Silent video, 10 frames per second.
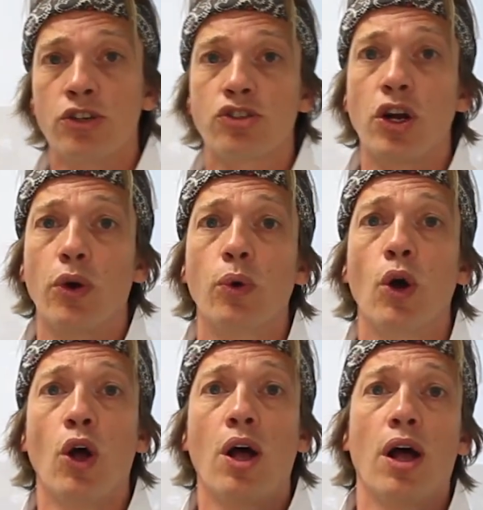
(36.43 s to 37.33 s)

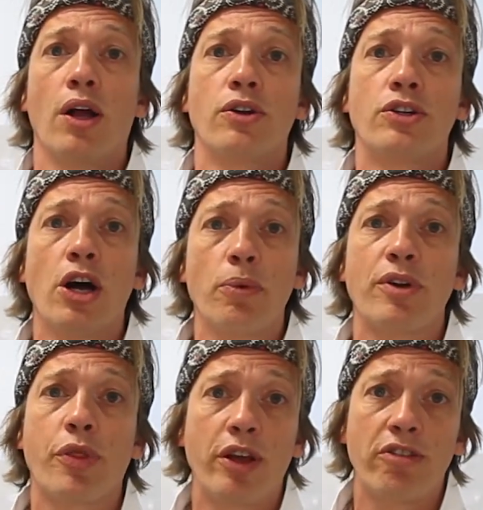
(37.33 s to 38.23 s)
So Darwin
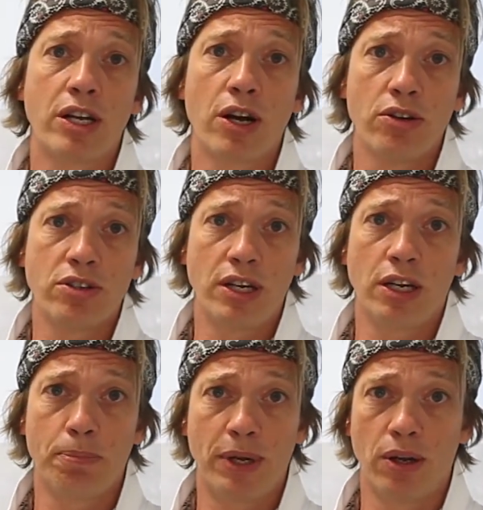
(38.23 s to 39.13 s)
theory goes a
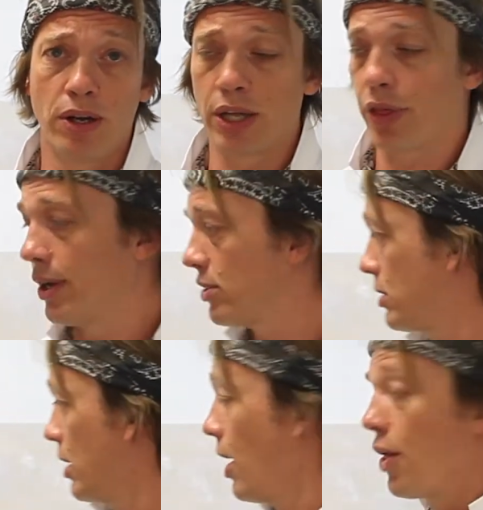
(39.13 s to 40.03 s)
little bit like
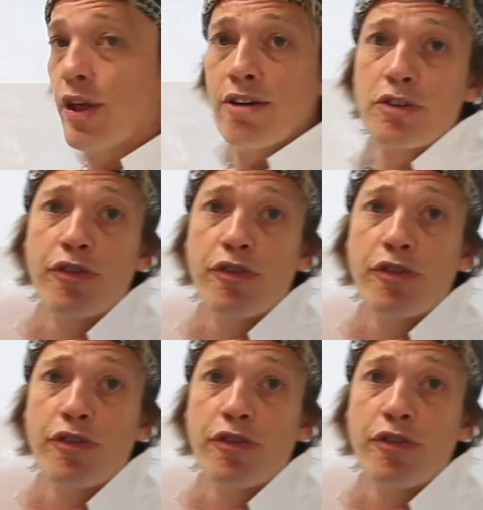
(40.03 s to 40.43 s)
this. There is